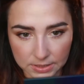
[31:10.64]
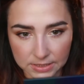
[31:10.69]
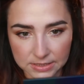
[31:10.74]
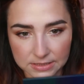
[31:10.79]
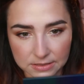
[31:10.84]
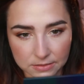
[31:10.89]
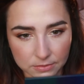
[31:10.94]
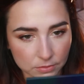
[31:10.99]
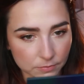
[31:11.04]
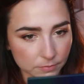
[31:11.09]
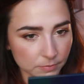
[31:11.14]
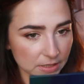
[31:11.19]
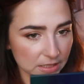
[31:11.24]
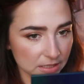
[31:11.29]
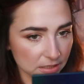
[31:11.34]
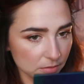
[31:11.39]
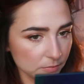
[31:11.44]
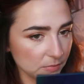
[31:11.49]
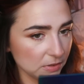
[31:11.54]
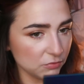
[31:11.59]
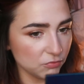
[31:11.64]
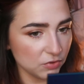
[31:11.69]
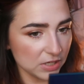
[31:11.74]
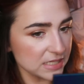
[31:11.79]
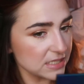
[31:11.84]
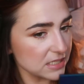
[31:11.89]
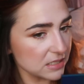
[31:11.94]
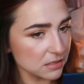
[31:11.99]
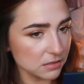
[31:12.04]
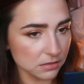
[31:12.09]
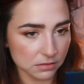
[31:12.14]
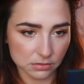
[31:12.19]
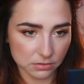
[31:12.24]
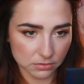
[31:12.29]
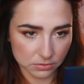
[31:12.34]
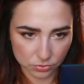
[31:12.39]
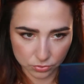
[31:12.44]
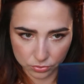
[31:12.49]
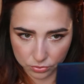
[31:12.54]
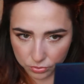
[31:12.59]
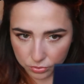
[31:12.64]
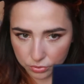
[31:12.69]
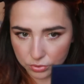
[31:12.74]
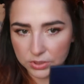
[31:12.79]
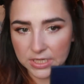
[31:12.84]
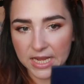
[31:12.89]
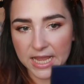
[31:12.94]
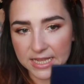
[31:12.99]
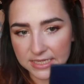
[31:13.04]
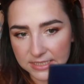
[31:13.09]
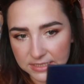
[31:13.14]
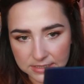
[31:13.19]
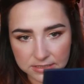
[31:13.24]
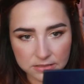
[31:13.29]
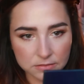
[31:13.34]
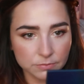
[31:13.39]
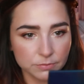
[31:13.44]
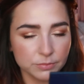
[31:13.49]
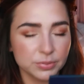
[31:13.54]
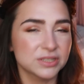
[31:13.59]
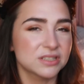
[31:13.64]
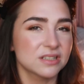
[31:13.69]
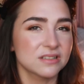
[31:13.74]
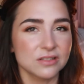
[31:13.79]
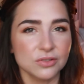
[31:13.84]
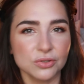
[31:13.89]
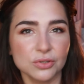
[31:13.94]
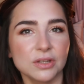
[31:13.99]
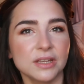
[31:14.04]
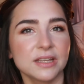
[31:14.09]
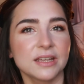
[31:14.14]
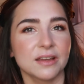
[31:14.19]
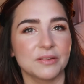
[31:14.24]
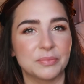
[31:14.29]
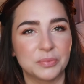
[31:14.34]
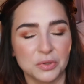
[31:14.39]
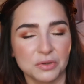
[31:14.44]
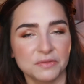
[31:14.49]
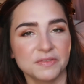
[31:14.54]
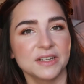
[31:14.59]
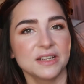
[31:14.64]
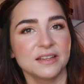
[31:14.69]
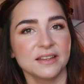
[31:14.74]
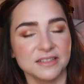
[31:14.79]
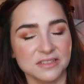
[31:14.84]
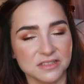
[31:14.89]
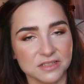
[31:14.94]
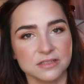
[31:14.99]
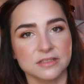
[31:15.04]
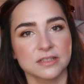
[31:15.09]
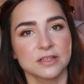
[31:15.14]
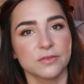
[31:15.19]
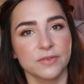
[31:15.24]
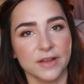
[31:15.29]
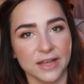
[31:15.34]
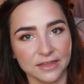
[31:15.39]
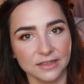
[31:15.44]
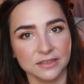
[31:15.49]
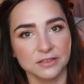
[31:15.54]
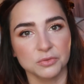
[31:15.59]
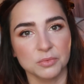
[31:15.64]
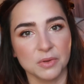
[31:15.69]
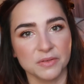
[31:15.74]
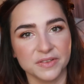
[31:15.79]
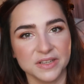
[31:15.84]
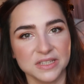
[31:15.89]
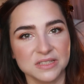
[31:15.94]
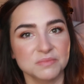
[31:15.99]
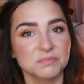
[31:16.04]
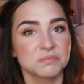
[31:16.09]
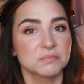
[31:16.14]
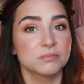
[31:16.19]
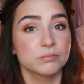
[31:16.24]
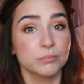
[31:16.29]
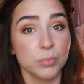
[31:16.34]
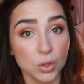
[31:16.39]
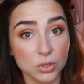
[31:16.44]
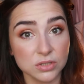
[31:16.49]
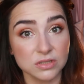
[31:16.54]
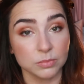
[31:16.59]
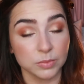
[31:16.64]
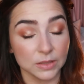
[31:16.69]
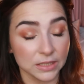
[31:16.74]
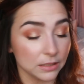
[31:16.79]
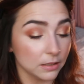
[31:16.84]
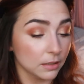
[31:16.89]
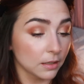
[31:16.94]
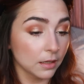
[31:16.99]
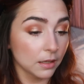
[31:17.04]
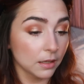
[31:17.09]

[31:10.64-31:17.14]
Is it making me radiant? Yes, but does it look like I've put a very light dusting of highlighter on my face? Possibly.